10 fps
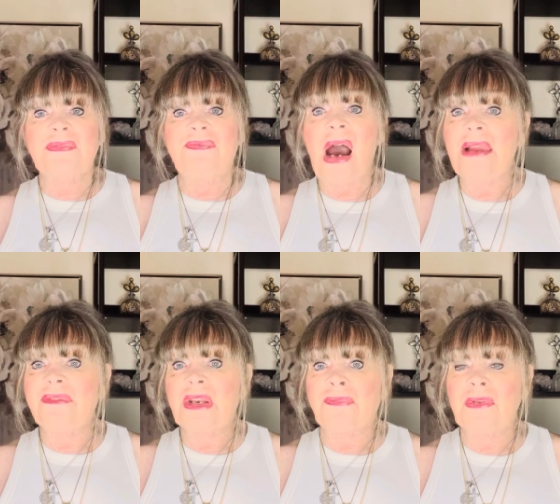five
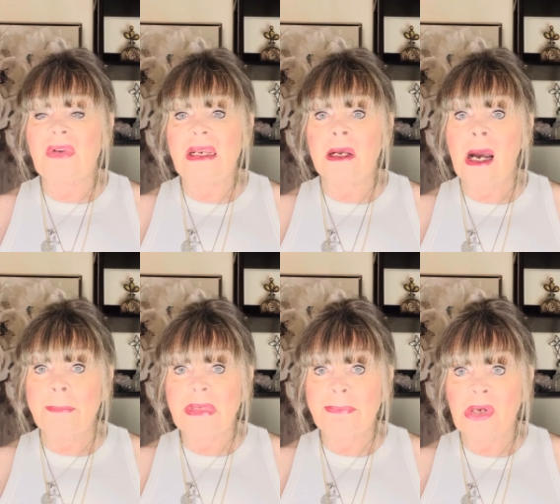different Vita
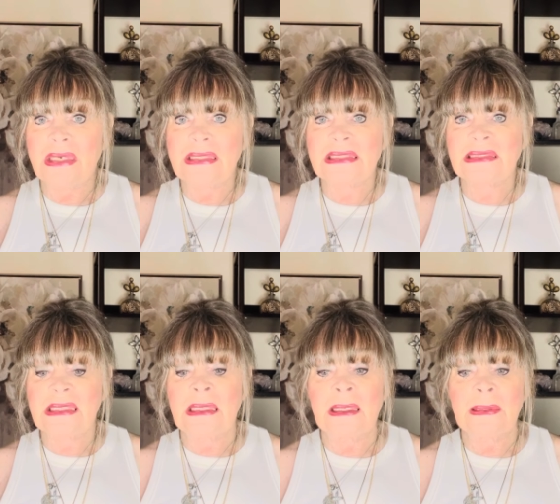Kombi products,
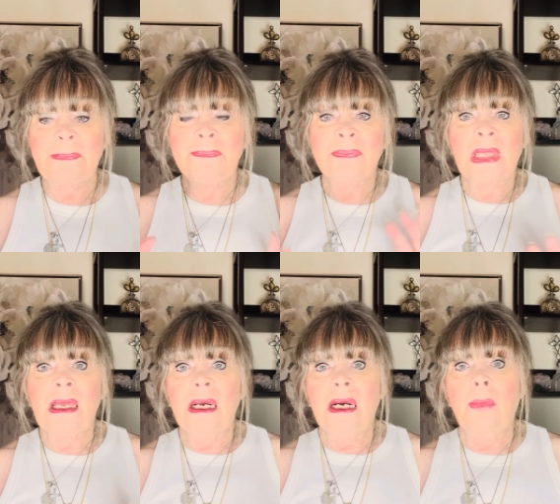and
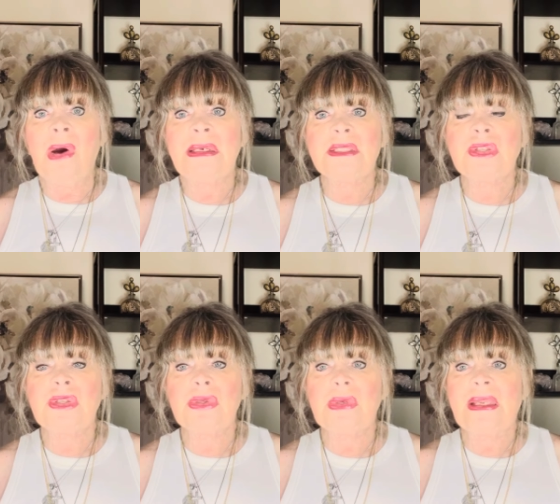I wanted
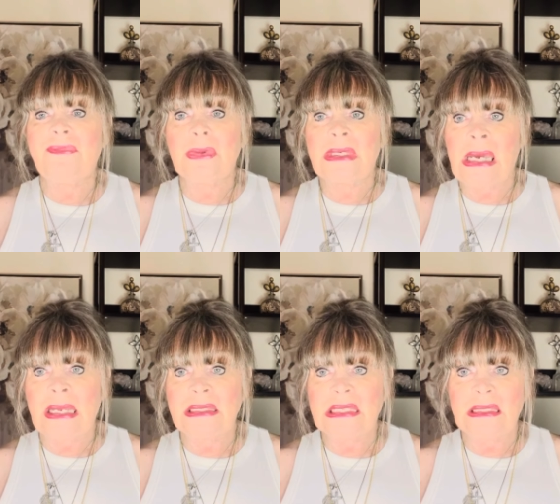to give you an
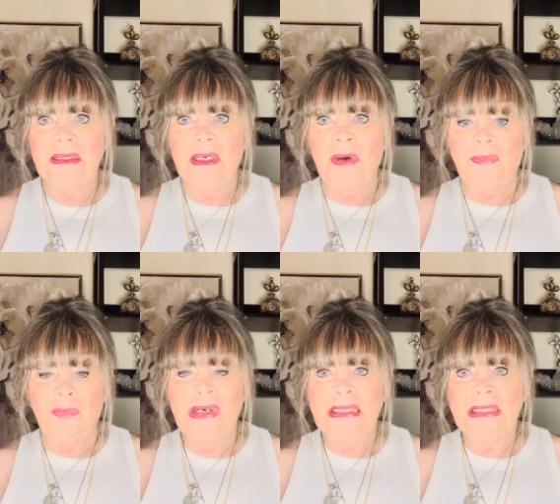idea of
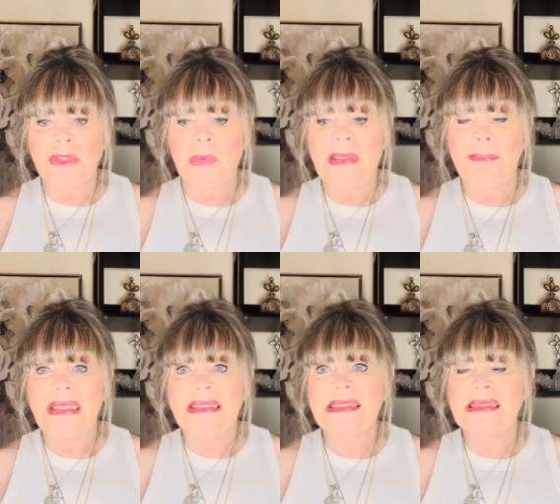what each one
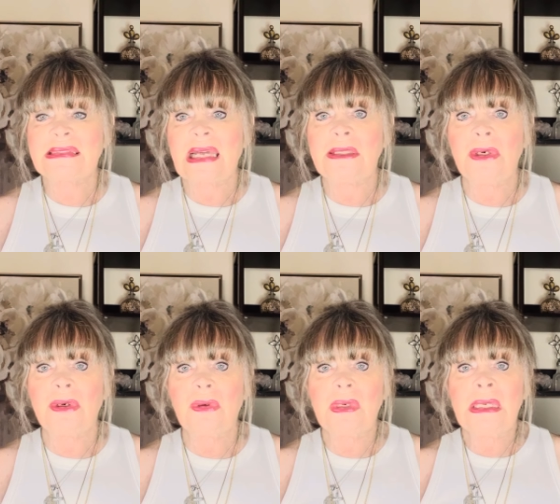means, because I
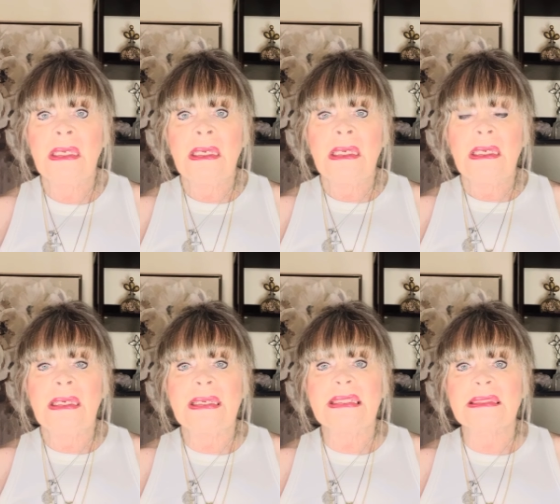know
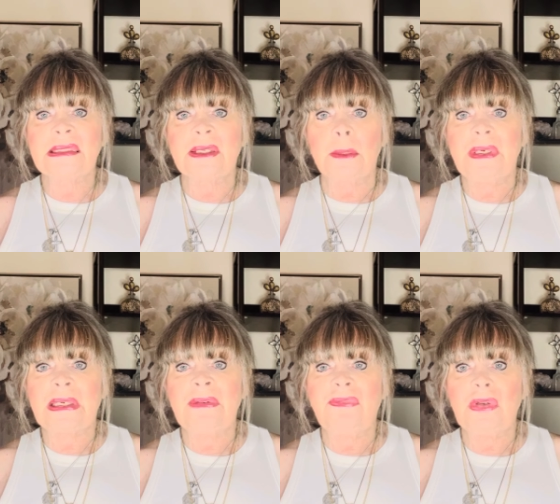it gets a little bit
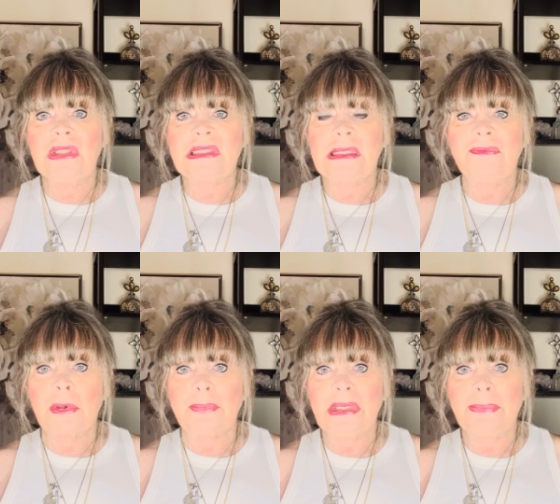confusing for
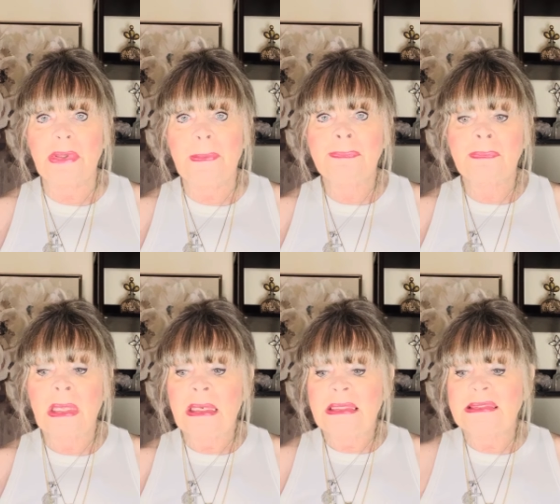people.
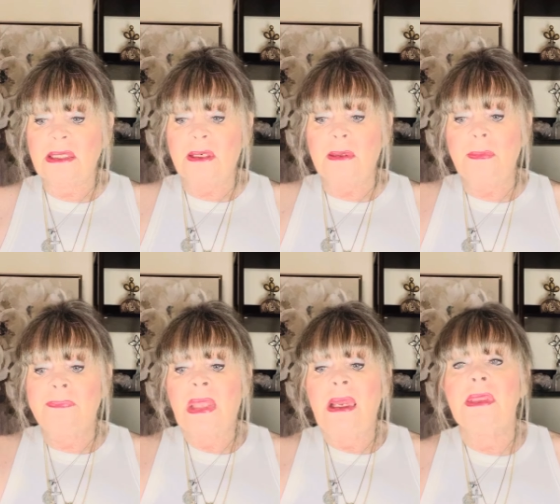So,
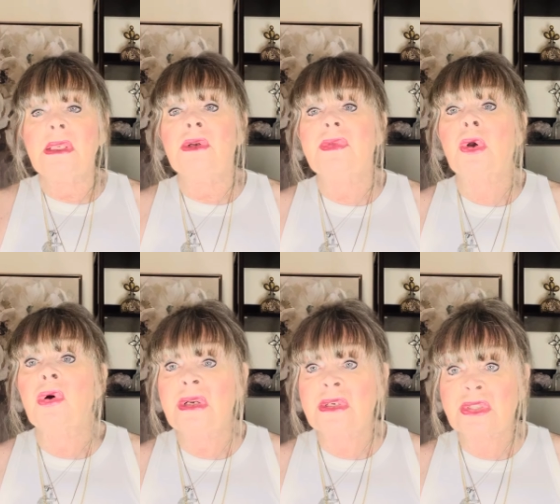you know, the
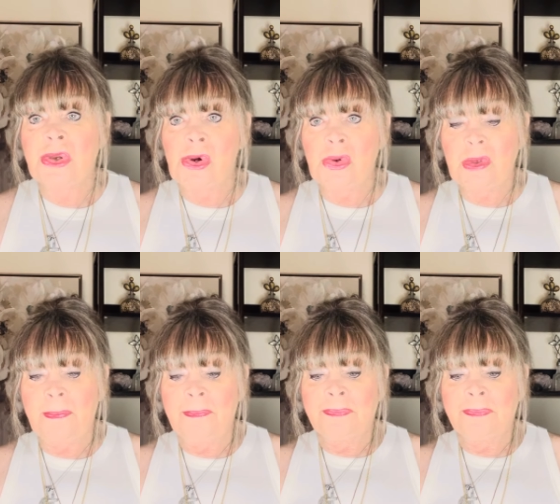cornerstone